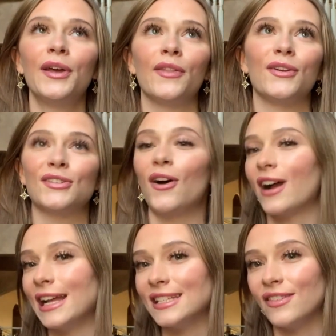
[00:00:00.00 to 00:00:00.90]
there's all
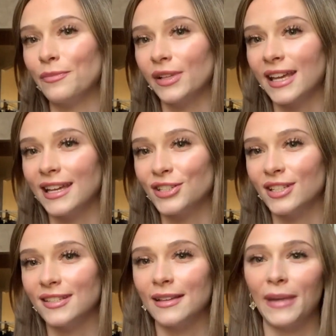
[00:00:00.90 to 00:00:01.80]
kinds of
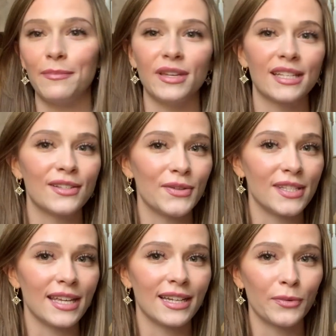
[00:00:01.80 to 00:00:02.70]
implications that might be
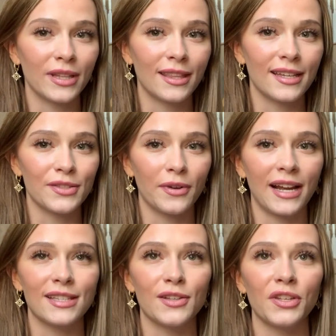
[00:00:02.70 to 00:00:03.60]
associated with this,
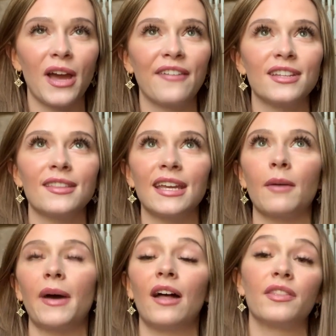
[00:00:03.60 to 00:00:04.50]
right? So you have to think
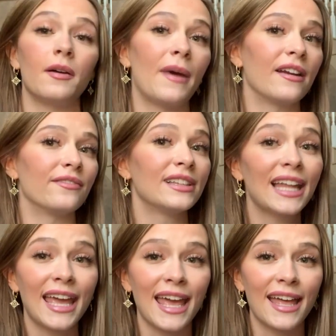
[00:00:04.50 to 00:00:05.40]
about the amount of
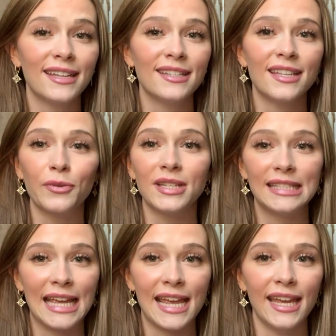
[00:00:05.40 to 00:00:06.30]
land that it would
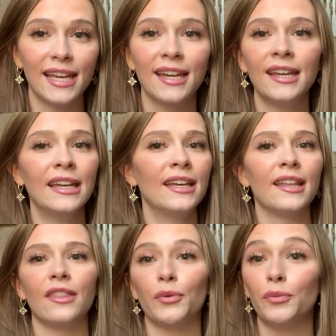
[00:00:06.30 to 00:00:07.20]
take,
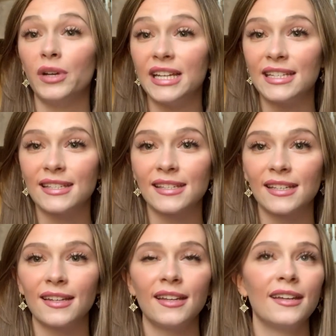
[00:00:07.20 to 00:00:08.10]
the risk,
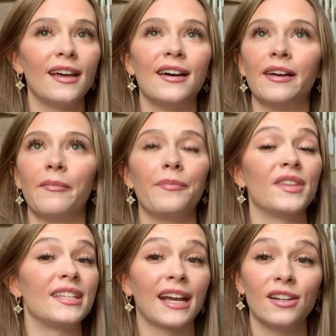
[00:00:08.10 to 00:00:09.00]
the
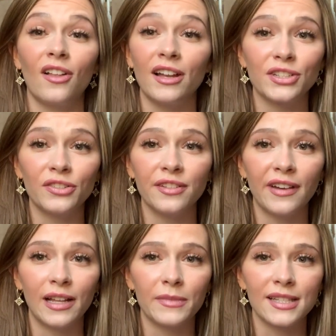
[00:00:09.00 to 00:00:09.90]
technological
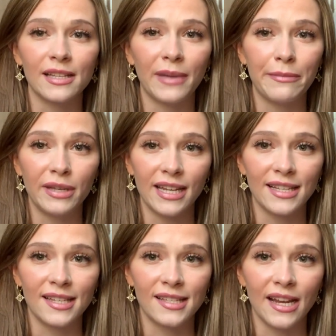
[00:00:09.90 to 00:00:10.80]
developments that might be
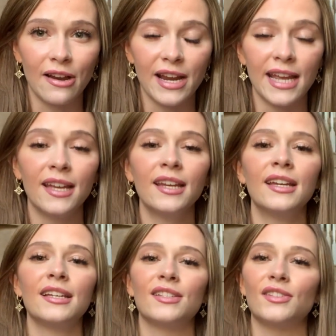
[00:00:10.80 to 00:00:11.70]
necessary.
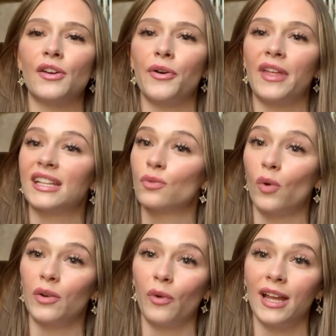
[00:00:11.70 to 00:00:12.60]
So that's
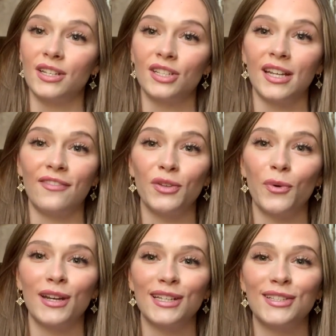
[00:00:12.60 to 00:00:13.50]
one wedge. If you
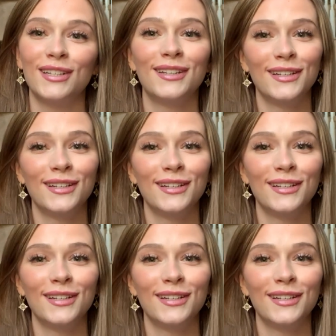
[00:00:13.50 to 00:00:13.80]
want to